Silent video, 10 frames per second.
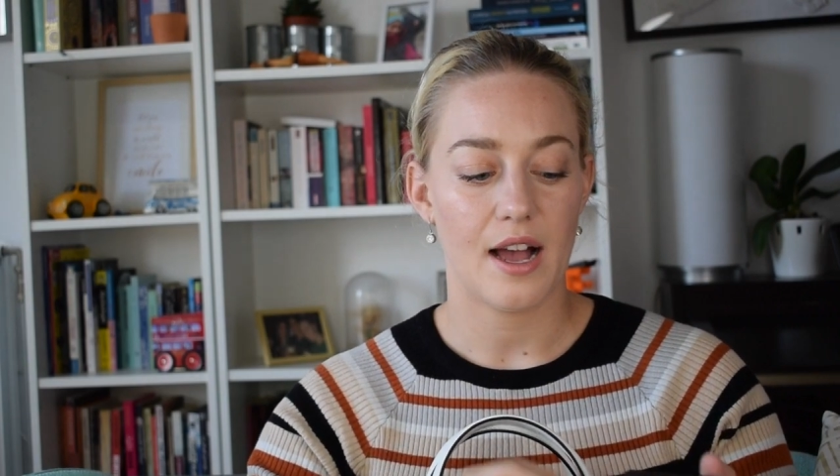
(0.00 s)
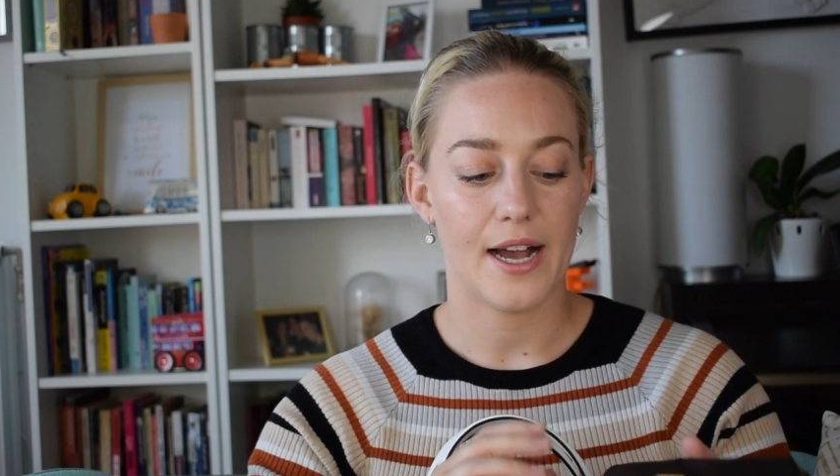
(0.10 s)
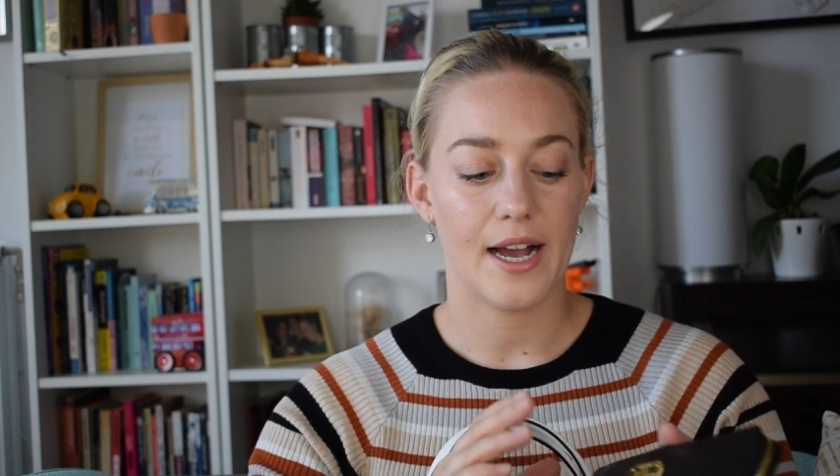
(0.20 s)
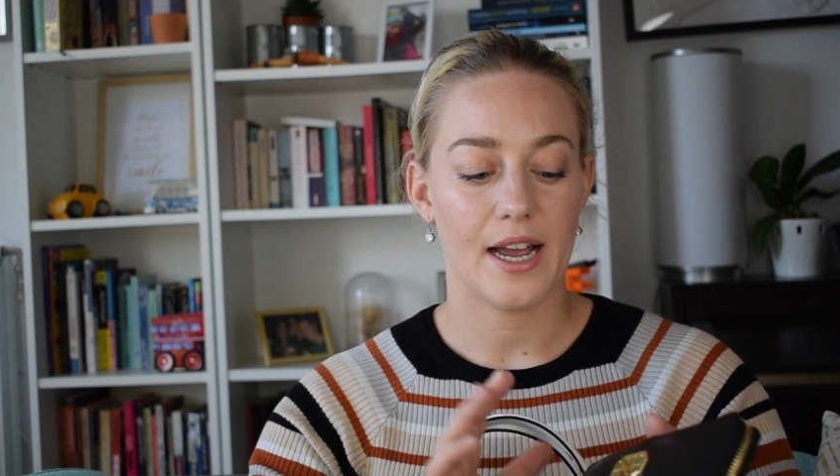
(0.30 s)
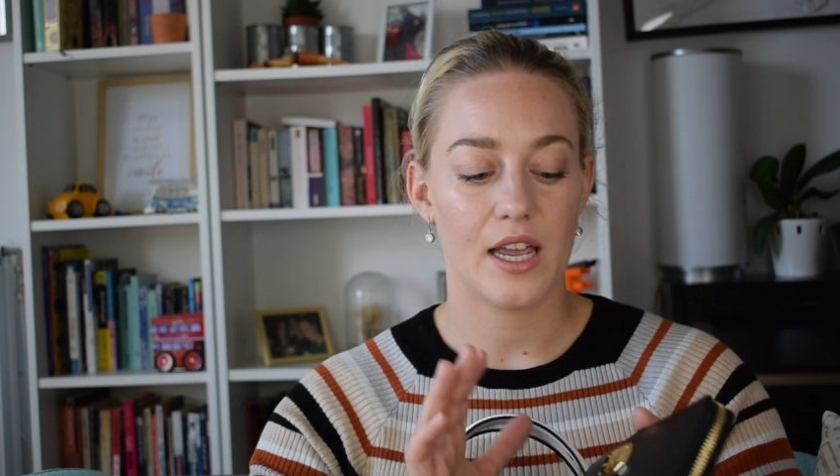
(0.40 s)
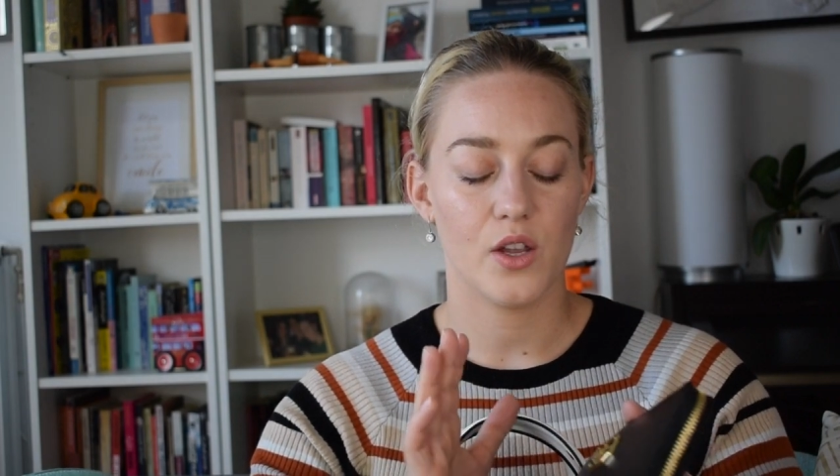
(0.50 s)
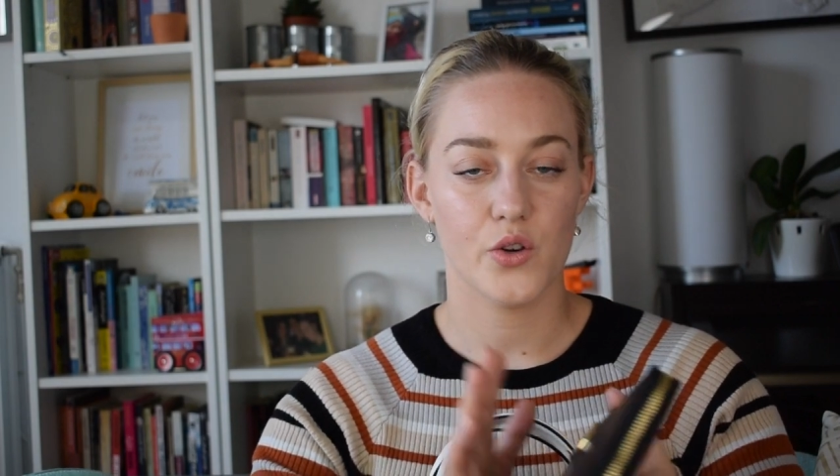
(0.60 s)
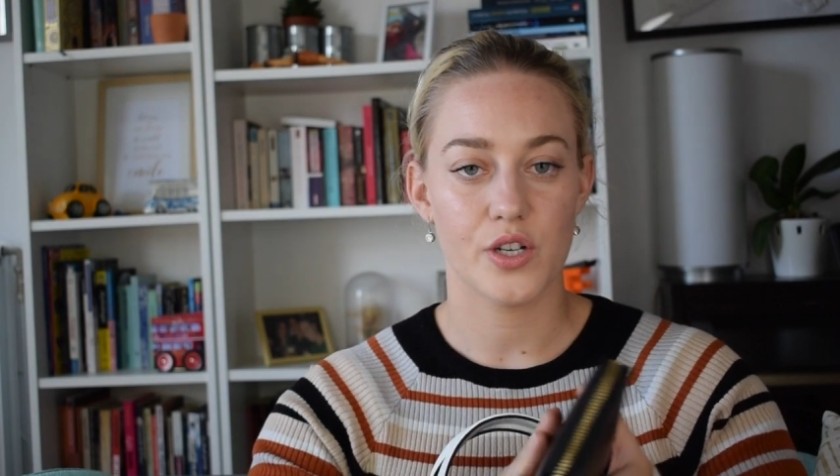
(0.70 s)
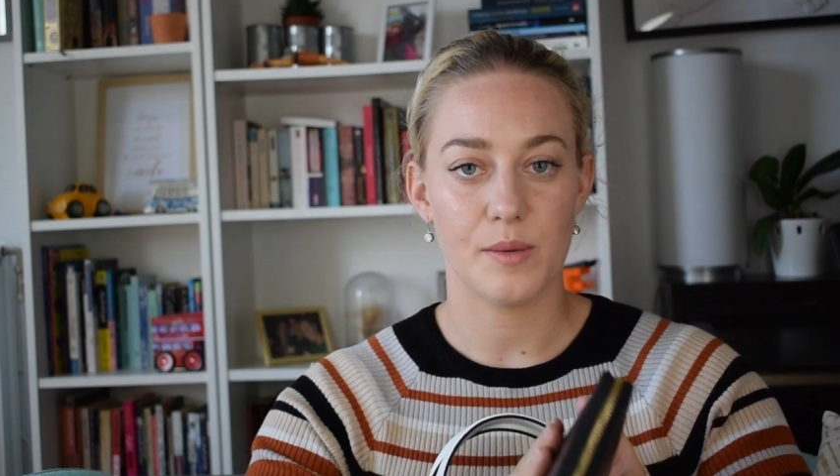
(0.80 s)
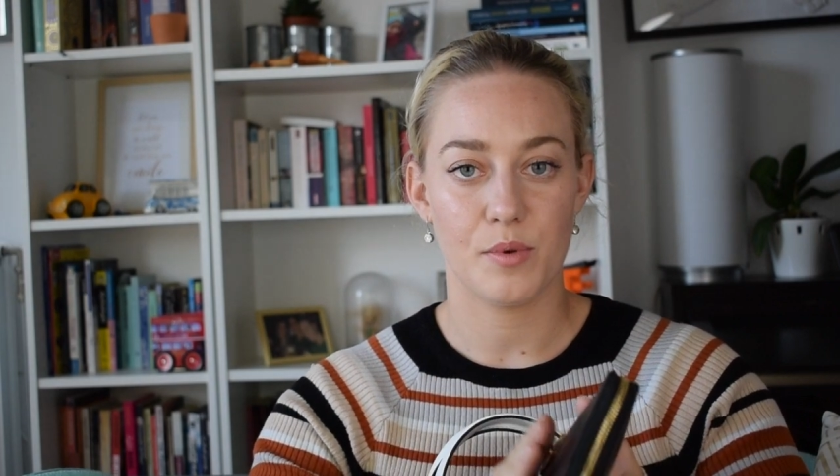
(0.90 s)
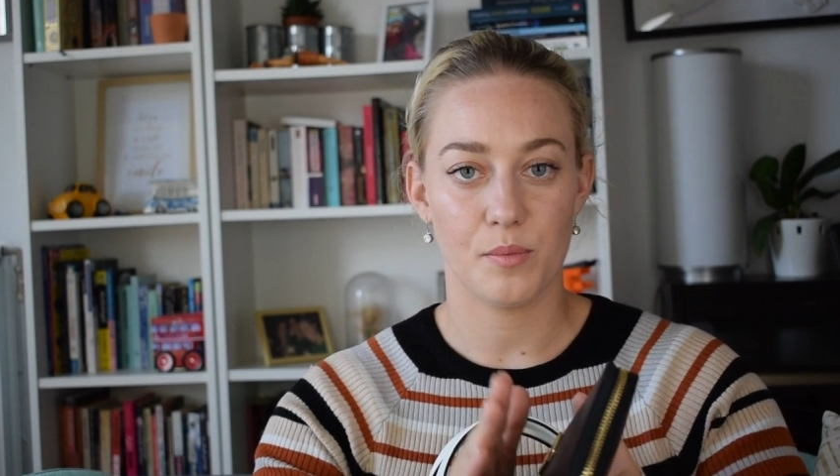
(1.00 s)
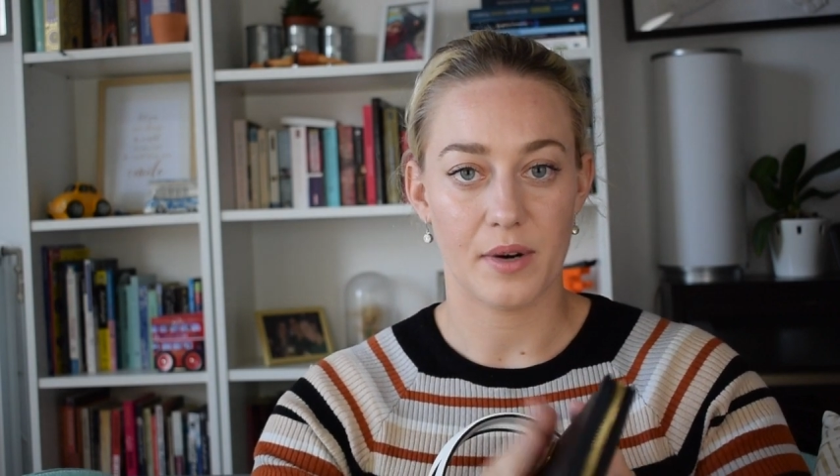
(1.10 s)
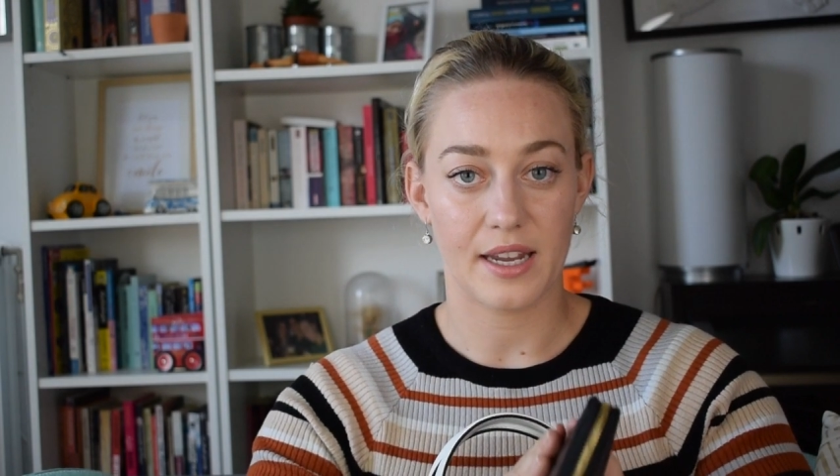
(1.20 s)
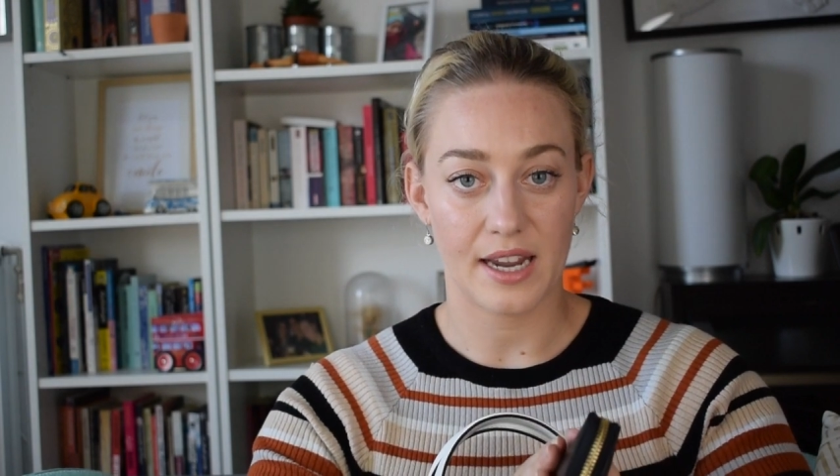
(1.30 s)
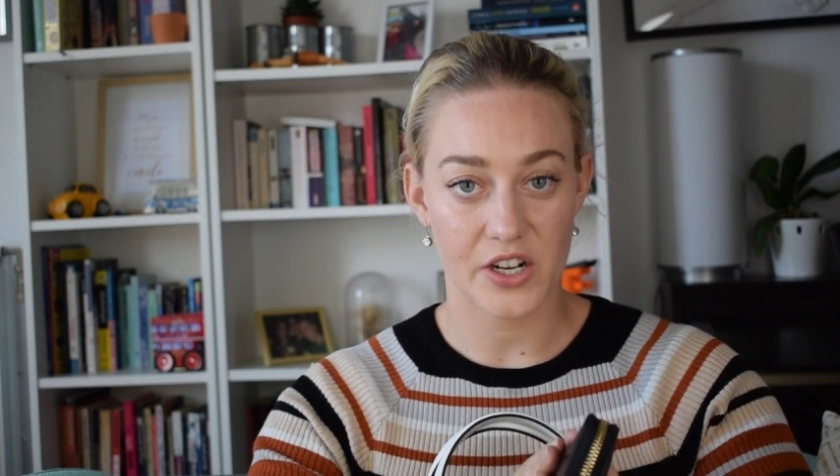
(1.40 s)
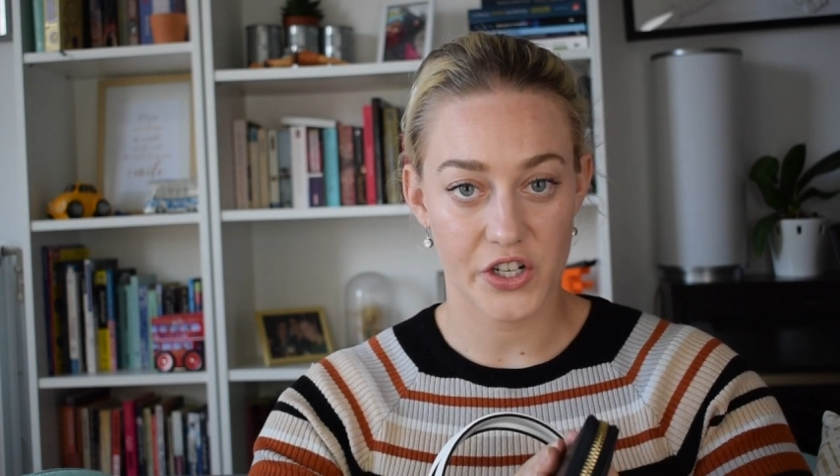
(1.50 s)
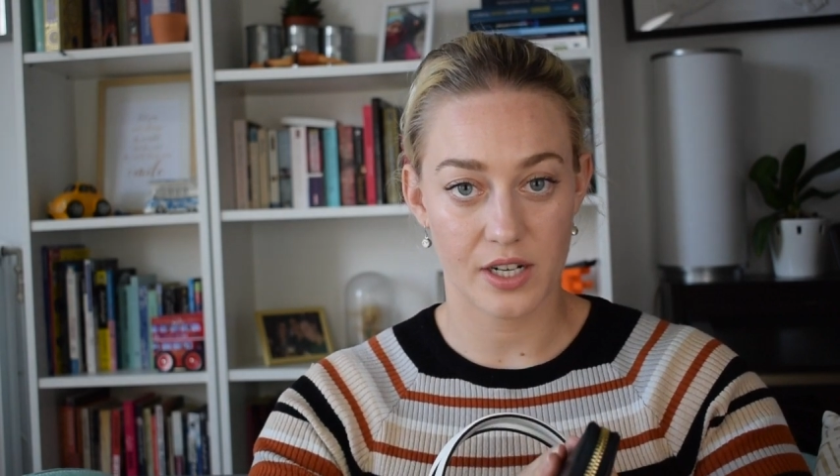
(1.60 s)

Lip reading: I usually put my cash